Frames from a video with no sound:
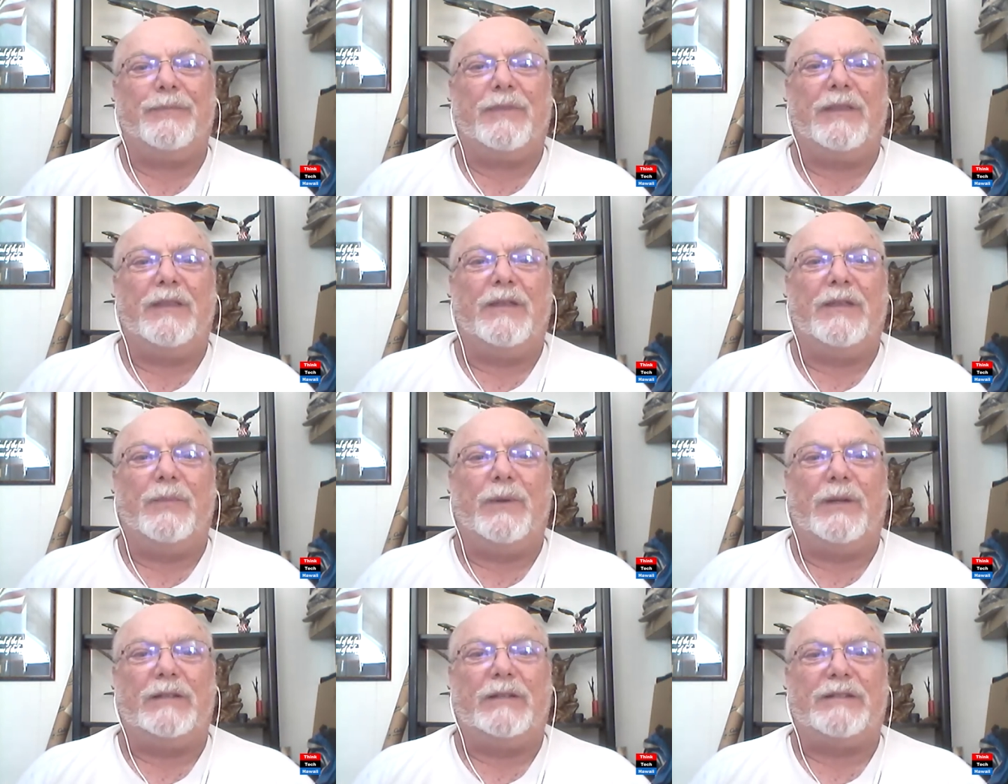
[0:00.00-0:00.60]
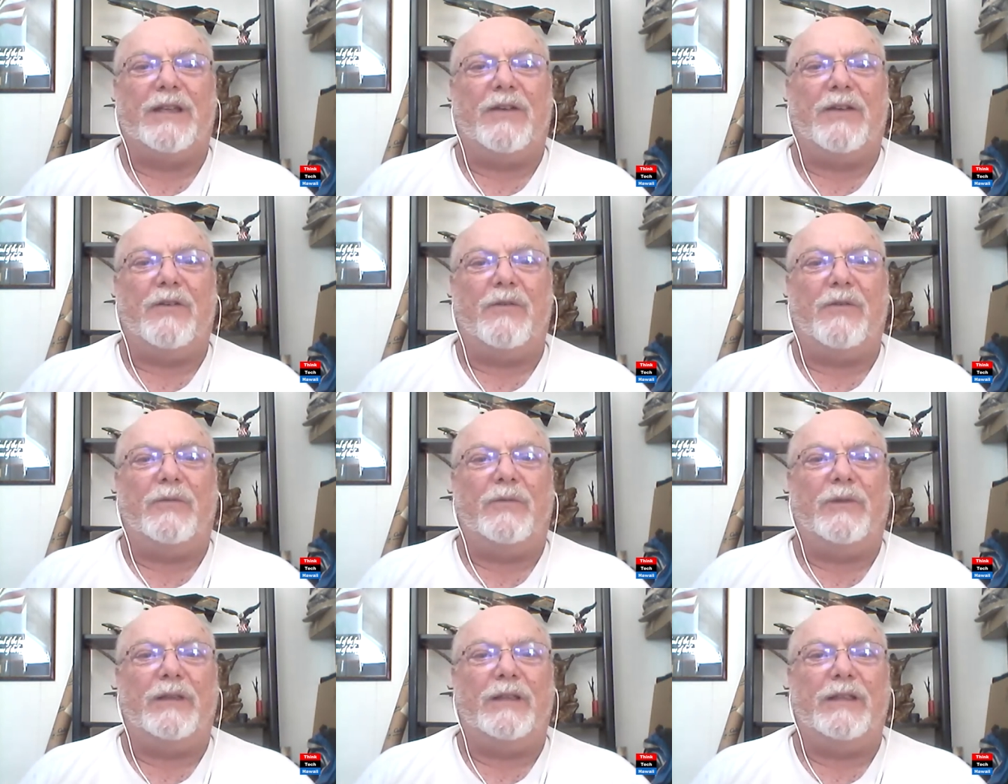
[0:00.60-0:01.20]
But
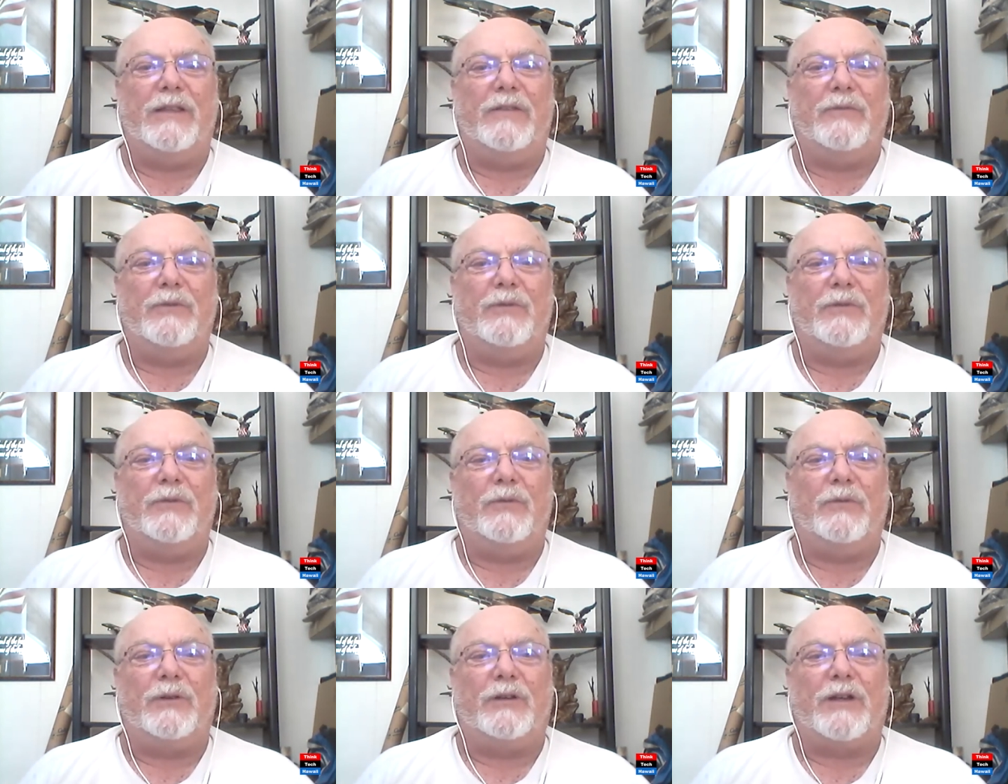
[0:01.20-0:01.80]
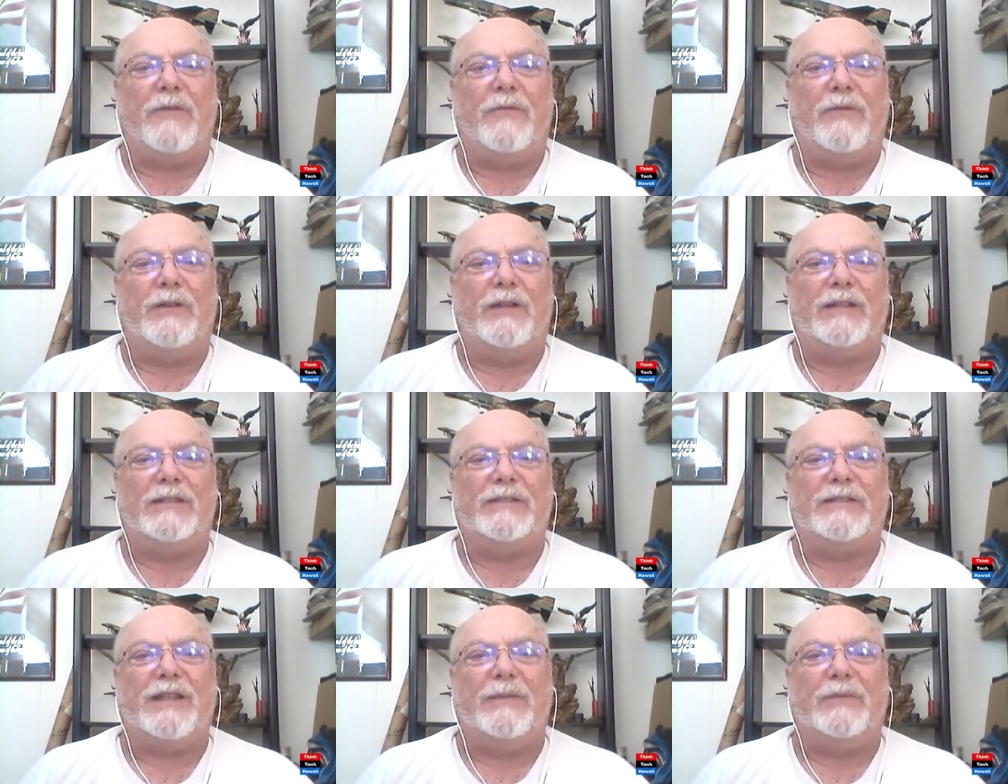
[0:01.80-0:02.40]
hopefully, we're covering the
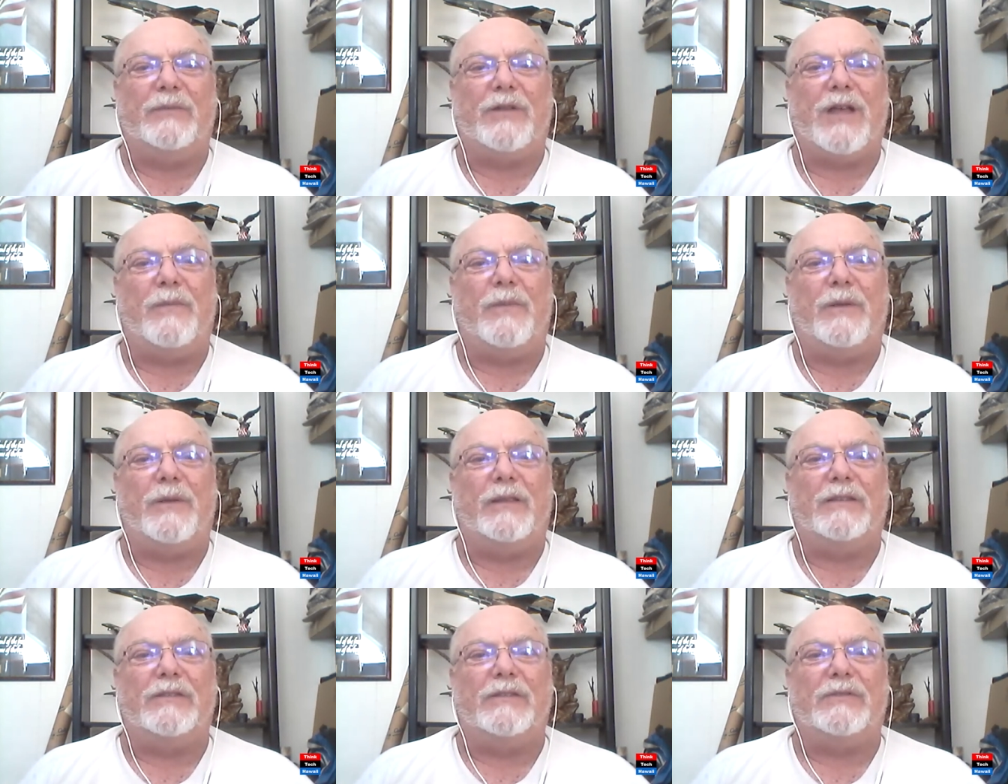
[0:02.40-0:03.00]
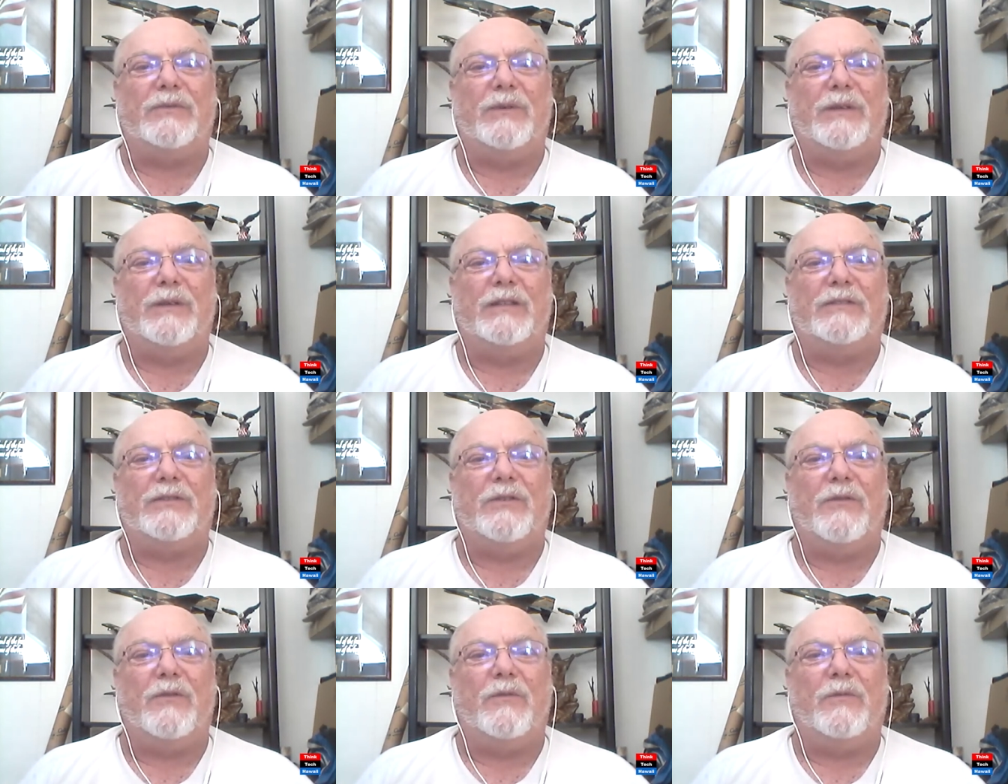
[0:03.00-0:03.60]
same topic this week,
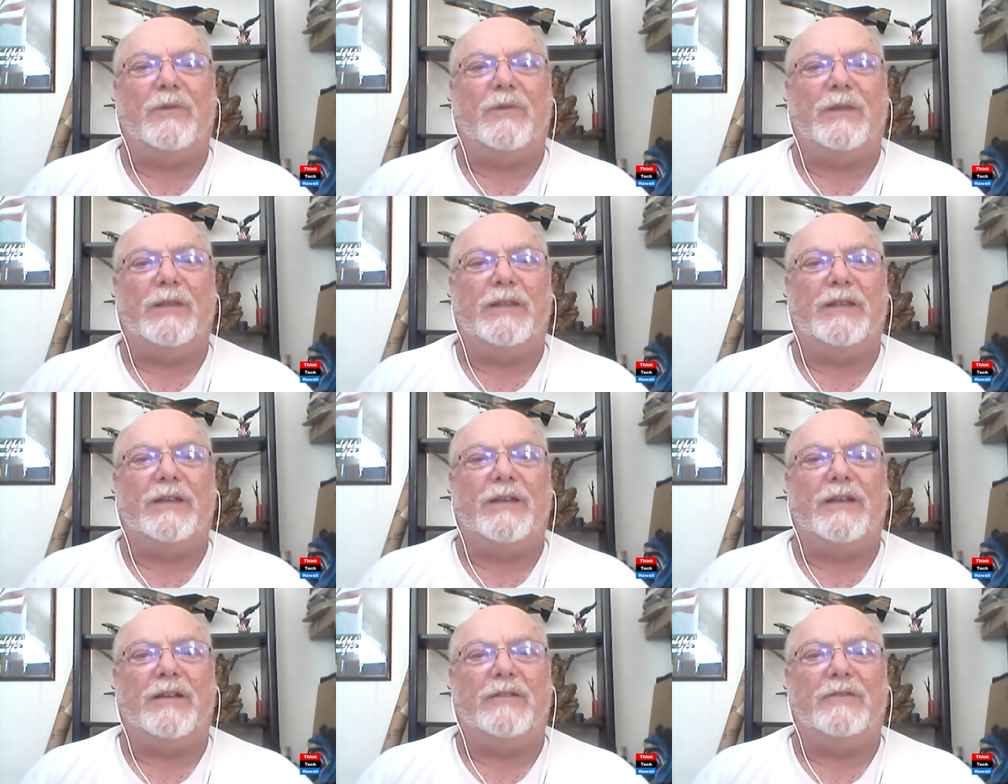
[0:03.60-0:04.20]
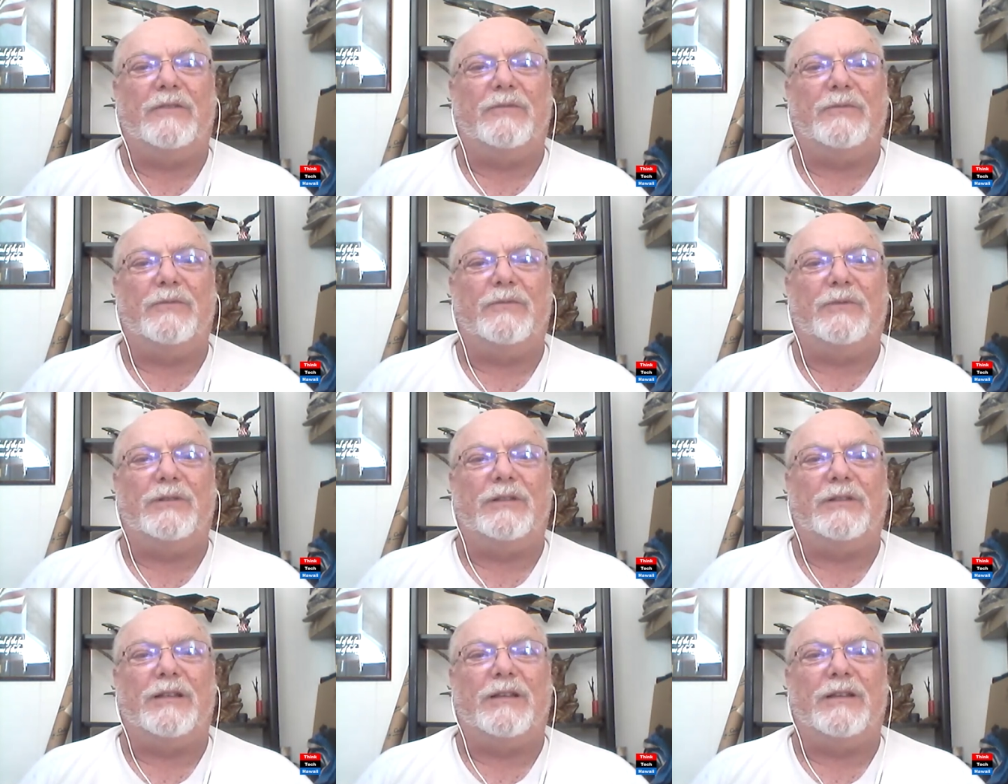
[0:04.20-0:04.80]
so hopefully
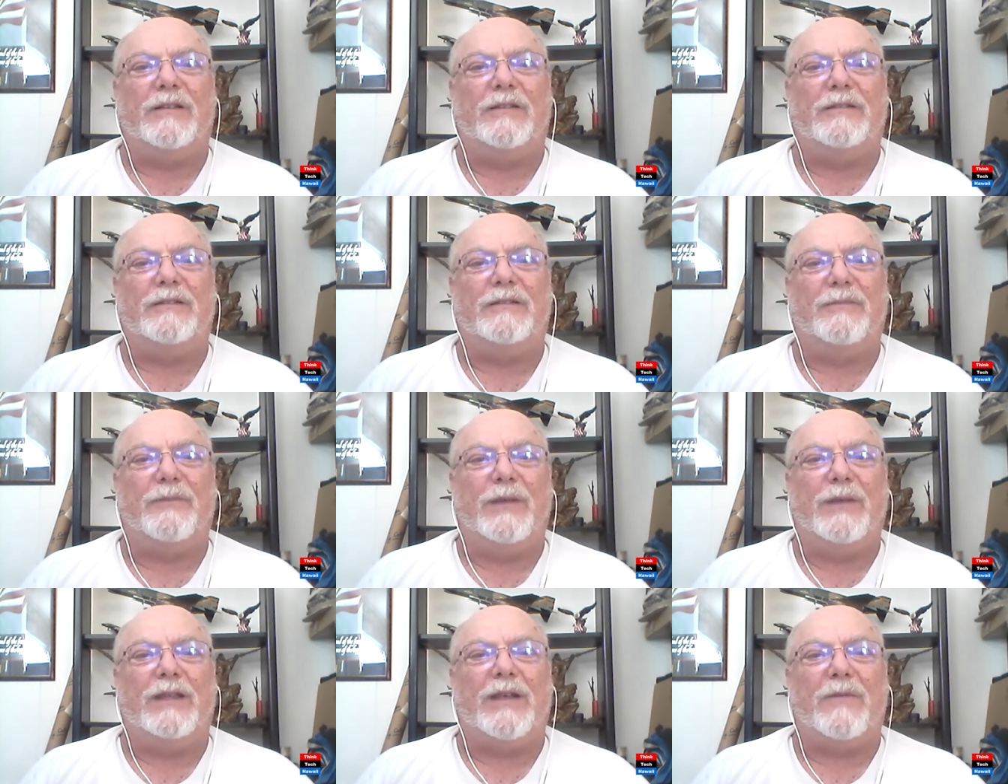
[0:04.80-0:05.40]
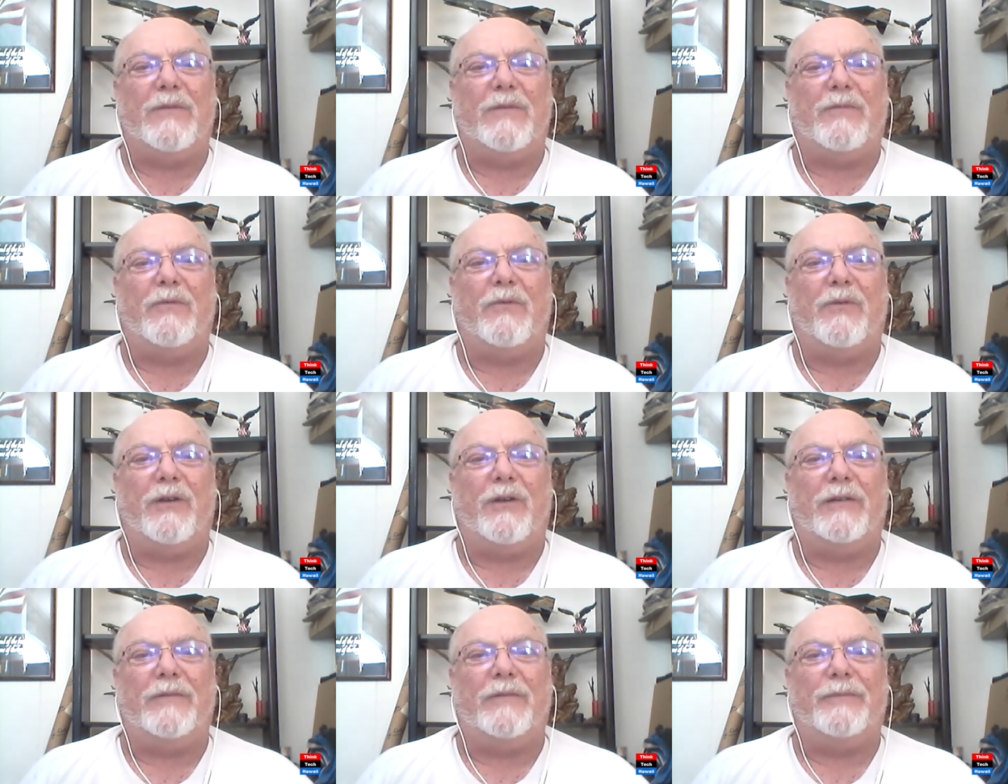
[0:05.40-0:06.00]
we'll make up
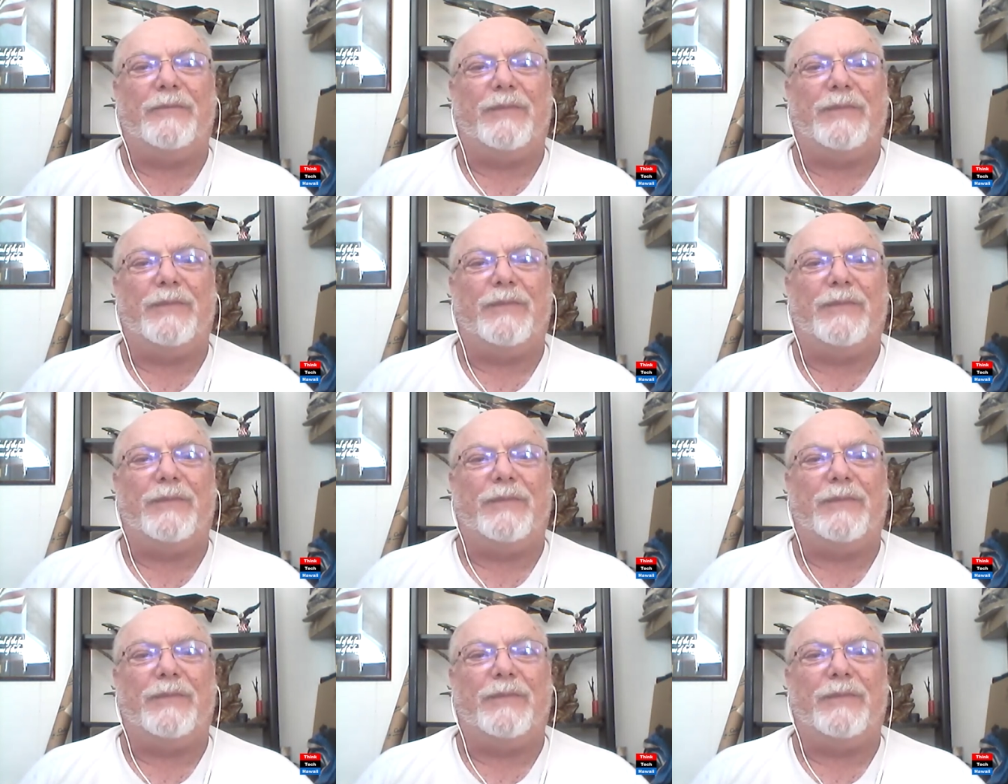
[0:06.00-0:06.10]
for it.